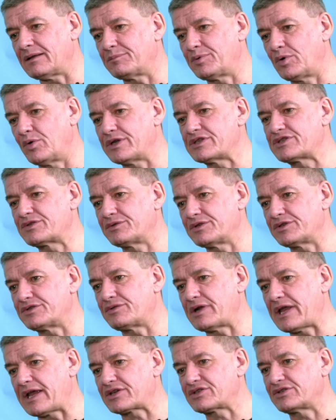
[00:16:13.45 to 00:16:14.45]
point you in the
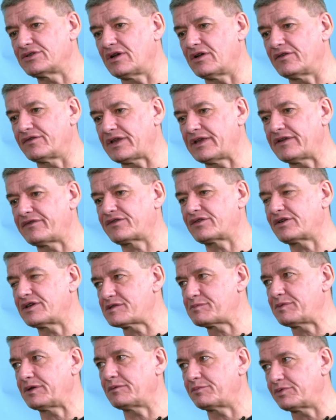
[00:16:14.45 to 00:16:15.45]
direction of if there
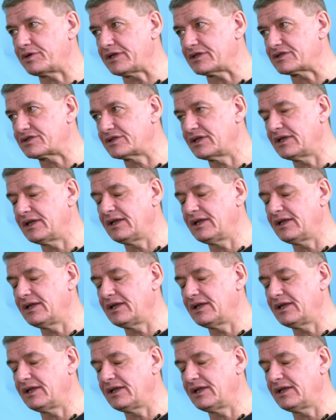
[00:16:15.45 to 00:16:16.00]
has been a breach.